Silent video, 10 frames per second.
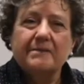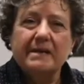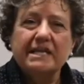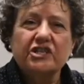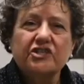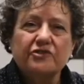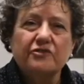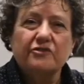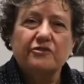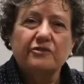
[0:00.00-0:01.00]
Making
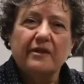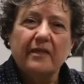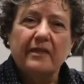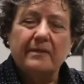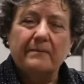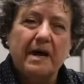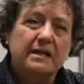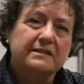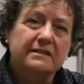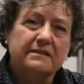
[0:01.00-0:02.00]
sure that the
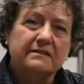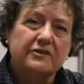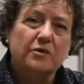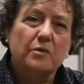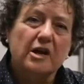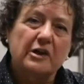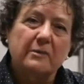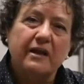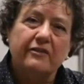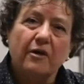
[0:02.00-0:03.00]
person that you're working
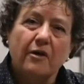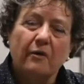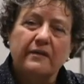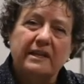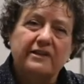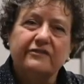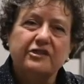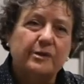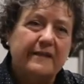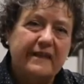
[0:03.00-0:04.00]
with, or the
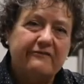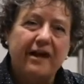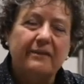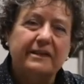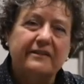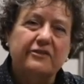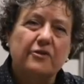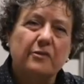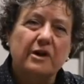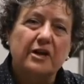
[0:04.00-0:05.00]
individual and their family that
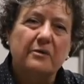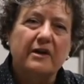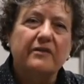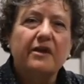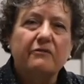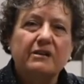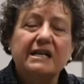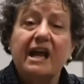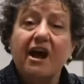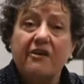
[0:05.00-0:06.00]
you're working with,
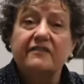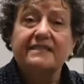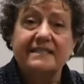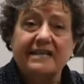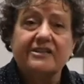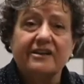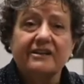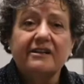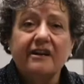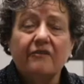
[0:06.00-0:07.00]
really are at the
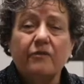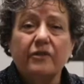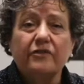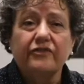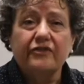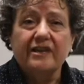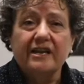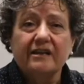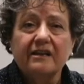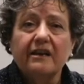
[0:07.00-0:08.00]
centre of what you're
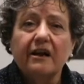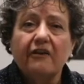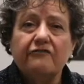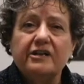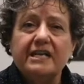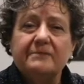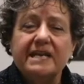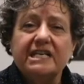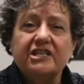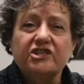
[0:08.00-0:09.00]
doing, of really
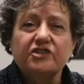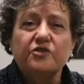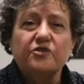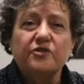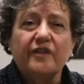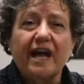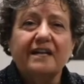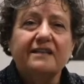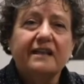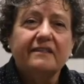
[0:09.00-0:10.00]
making sure
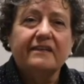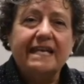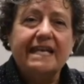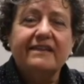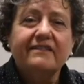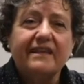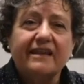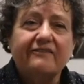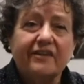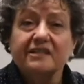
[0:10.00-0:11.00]
that the key
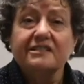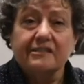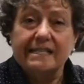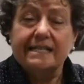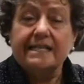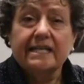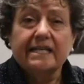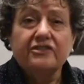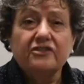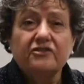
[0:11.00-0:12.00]
thing firstly
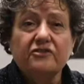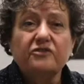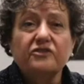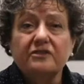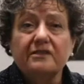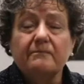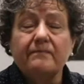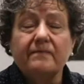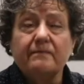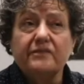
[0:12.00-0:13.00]
is
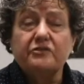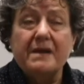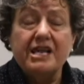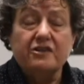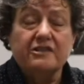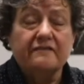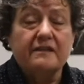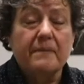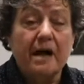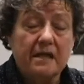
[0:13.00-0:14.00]
to make use of the
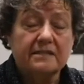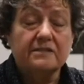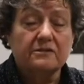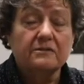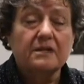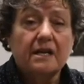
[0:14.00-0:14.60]
personal,